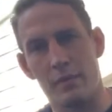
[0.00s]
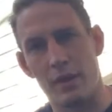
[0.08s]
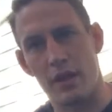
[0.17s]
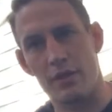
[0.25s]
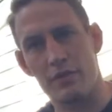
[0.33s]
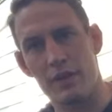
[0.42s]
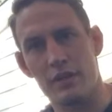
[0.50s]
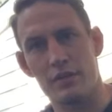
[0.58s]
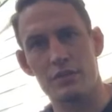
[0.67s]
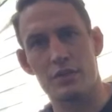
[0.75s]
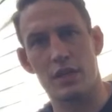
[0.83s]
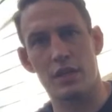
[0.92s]
other
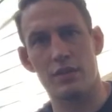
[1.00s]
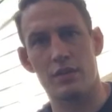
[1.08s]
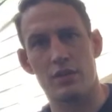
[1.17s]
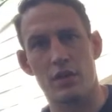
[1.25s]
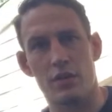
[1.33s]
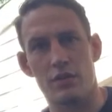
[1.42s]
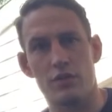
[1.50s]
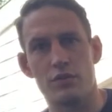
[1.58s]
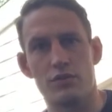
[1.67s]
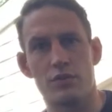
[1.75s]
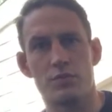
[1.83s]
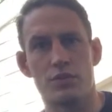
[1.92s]
videos on the
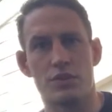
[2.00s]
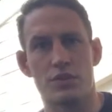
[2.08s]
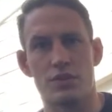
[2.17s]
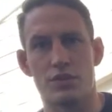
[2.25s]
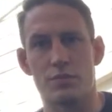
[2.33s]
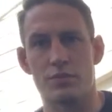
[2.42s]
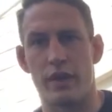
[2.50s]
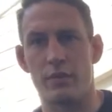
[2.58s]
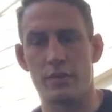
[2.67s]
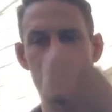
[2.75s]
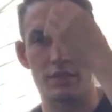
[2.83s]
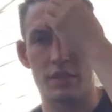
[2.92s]
YouTube, so you can subscribe
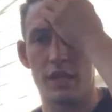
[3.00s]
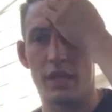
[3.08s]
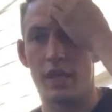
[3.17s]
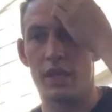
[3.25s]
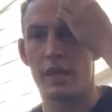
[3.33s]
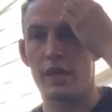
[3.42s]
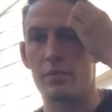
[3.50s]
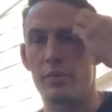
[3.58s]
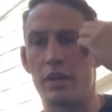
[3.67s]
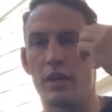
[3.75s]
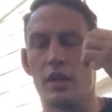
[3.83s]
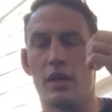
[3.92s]
with us there.
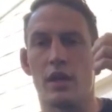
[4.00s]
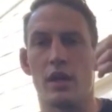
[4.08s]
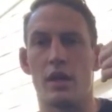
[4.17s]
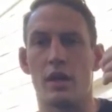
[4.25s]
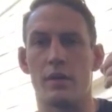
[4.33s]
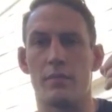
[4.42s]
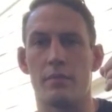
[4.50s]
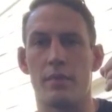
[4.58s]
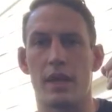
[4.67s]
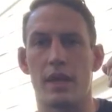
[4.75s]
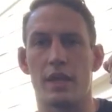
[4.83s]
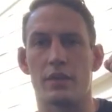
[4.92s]
But
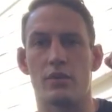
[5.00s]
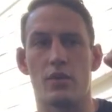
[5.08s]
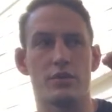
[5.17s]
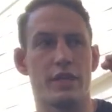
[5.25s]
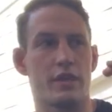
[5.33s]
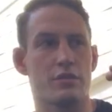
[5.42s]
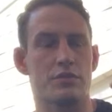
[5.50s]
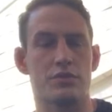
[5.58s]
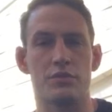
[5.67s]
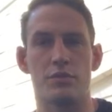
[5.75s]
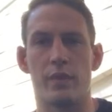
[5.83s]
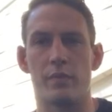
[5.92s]
and go down
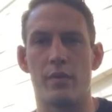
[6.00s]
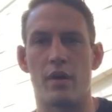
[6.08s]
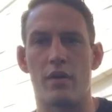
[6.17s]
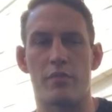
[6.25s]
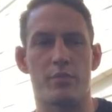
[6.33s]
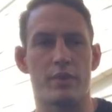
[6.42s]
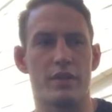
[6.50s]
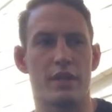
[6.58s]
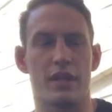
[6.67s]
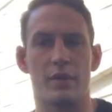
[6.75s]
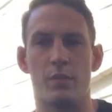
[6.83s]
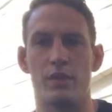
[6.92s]
to Wim Hof
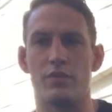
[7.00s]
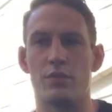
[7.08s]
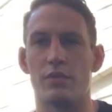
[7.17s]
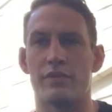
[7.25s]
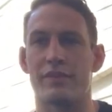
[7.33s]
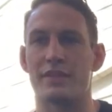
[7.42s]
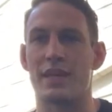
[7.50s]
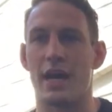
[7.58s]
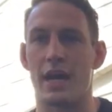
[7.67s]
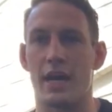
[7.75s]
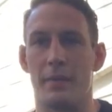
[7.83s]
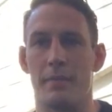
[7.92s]
breathing, and we do it for
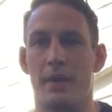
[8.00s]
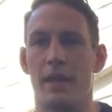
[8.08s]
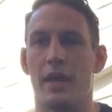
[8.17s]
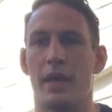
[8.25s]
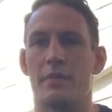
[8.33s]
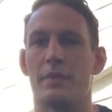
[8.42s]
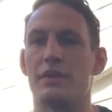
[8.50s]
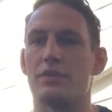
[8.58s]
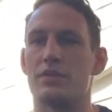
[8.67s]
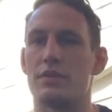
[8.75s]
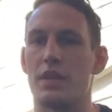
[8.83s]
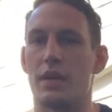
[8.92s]
time, and
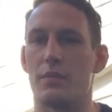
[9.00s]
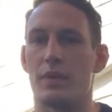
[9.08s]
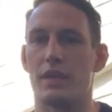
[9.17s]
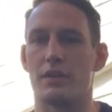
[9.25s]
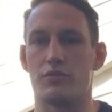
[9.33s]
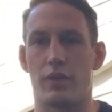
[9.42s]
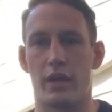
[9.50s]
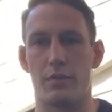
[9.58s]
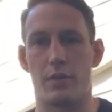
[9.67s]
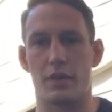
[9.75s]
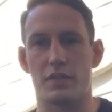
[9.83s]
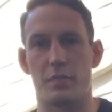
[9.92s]
we try
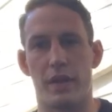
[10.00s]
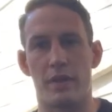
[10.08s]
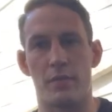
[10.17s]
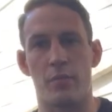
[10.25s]
to expand the